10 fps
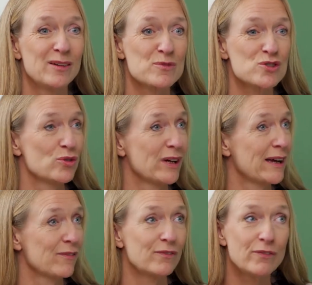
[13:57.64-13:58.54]
So I
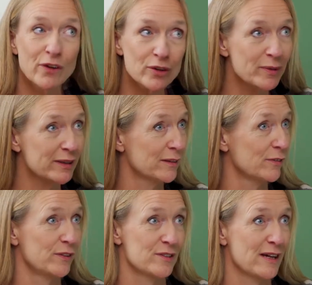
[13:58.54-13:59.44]
have very many
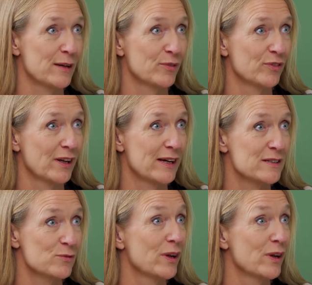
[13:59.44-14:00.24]
different types of clients.